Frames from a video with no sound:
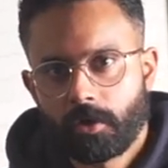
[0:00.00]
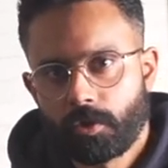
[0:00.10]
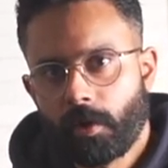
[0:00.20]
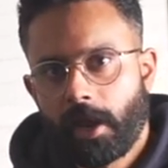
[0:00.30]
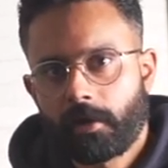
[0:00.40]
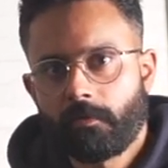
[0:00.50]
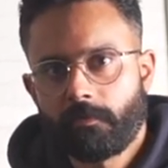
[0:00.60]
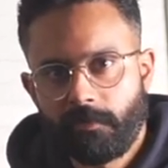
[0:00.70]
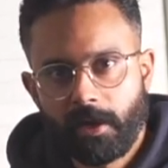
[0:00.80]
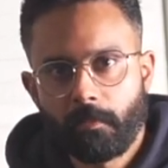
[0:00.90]
to get
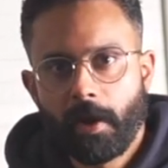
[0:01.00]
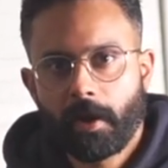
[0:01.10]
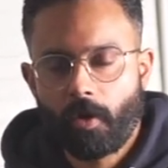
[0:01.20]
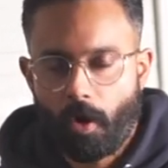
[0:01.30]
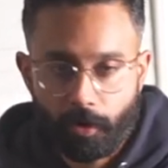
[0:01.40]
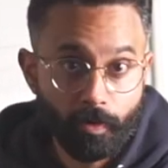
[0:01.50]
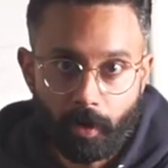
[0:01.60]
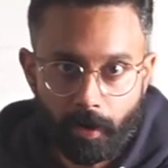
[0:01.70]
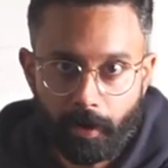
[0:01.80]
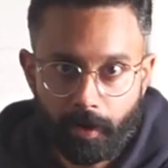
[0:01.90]
feedback on your
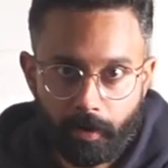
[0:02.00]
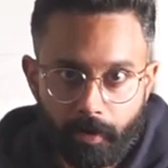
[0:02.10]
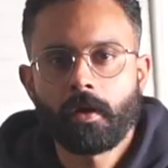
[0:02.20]
learning.